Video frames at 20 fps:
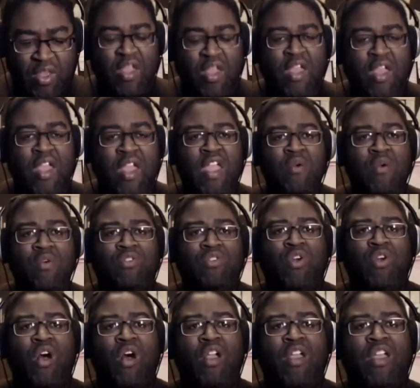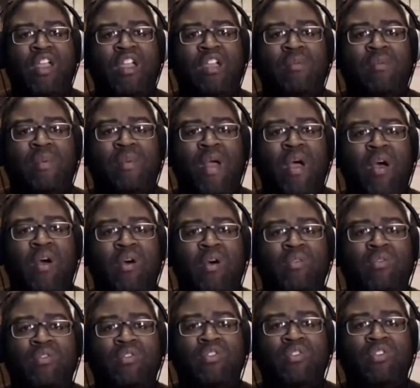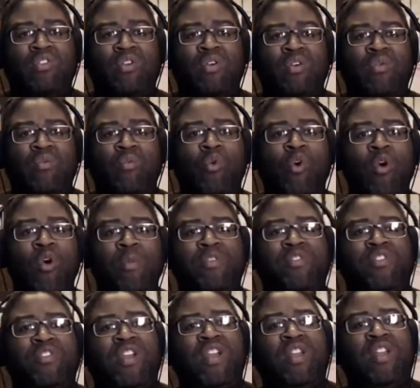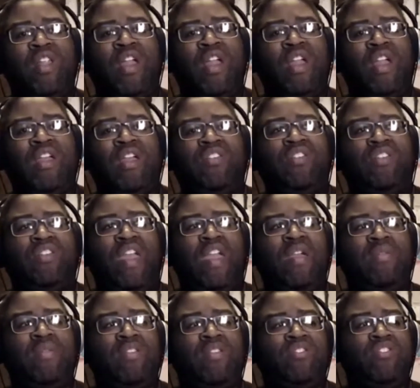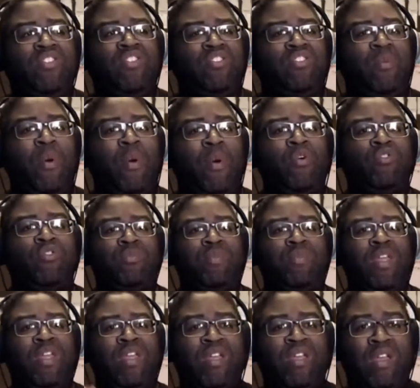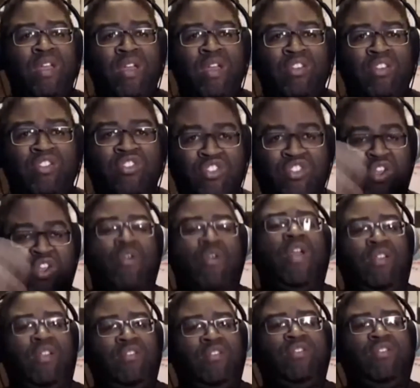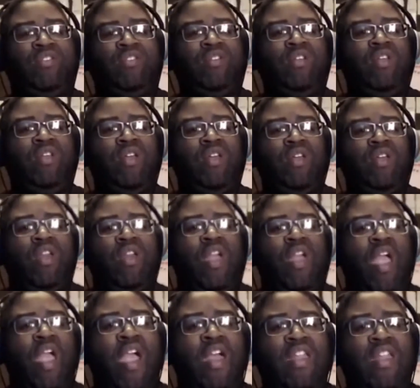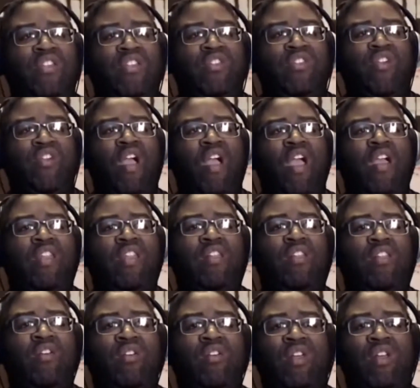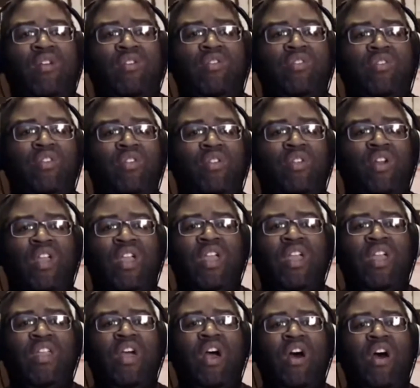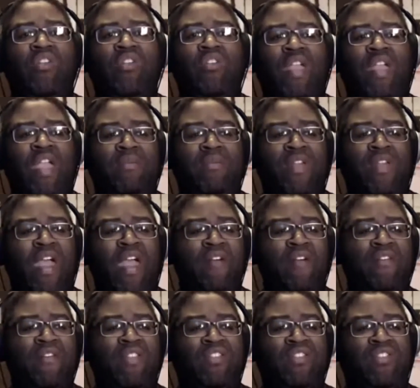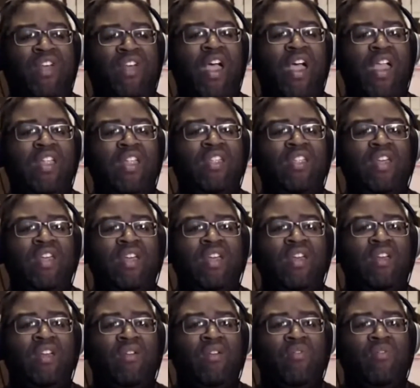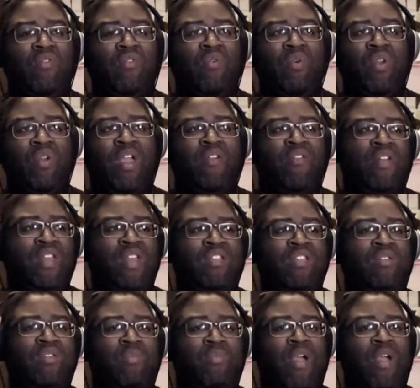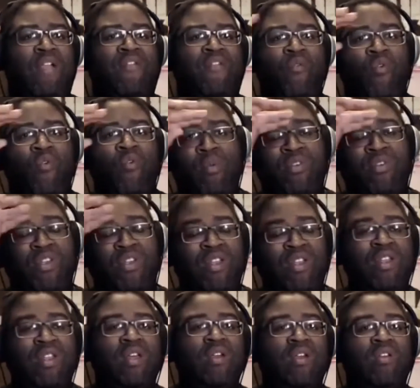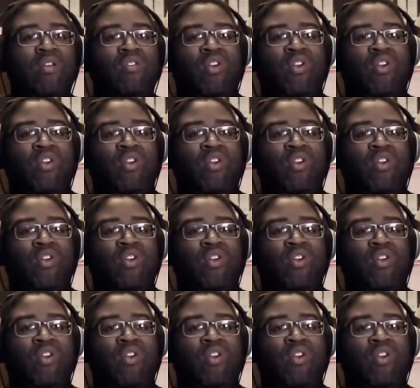he was talking about War Machine like it's this game that's just supposed to be serious. And he literally was looking into other games they have on the side for whenever he needs a break for War Machine to,